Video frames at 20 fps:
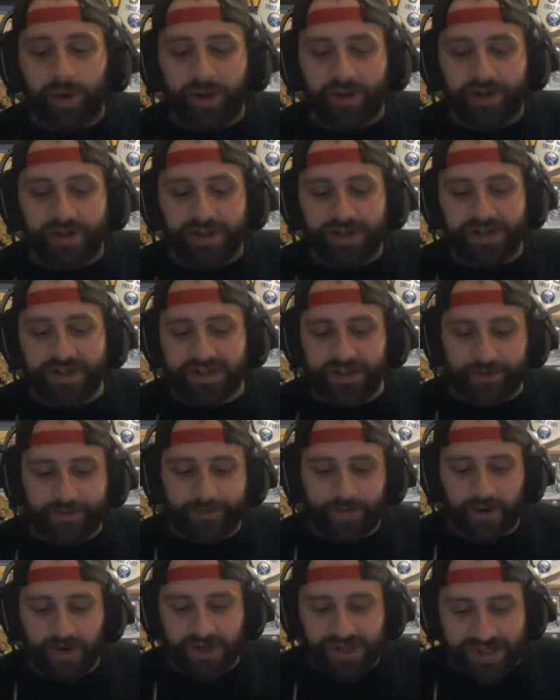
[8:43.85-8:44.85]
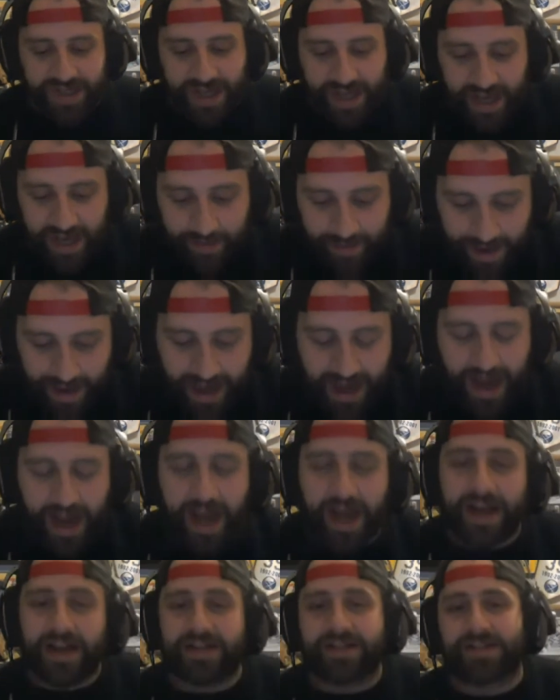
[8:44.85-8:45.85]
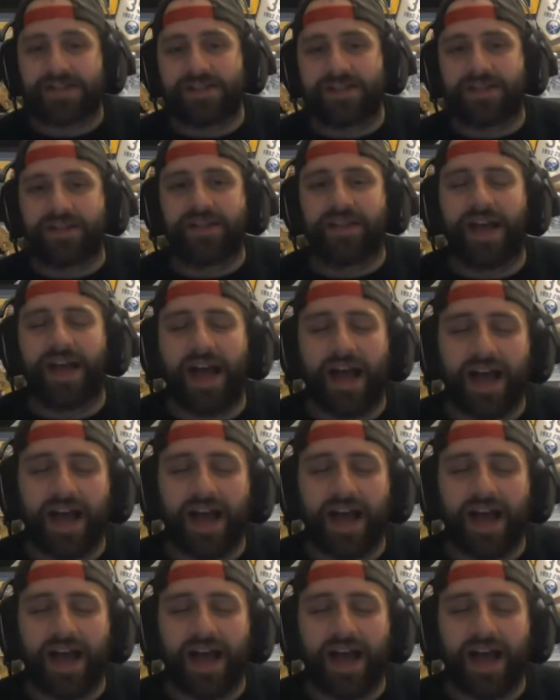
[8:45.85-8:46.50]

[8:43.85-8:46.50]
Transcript: But this is the first time, honestly,